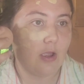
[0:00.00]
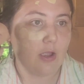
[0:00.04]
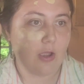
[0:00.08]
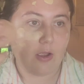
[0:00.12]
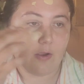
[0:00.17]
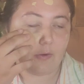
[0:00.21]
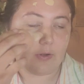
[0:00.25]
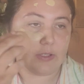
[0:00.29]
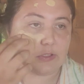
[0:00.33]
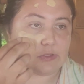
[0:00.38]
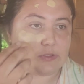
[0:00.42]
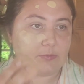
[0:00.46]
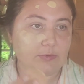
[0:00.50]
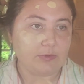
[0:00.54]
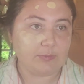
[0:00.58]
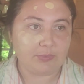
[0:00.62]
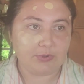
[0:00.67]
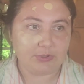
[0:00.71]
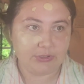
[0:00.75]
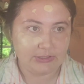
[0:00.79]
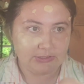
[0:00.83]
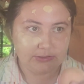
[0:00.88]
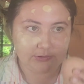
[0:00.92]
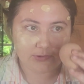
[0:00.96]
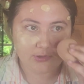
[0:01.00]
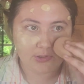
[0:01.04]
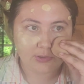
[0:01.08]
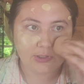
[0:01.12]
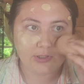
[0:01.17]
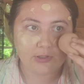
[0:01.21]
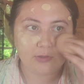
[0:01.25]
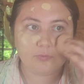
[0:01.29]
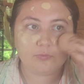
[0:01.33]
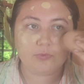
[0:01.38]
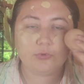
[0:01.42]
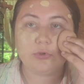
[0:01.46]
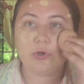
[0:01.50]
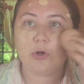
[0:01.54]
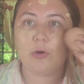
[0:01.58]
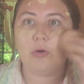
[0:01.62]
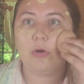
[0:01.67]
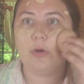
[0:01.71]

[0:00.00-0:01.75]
Okay, so I'm going to put this on and then we'll go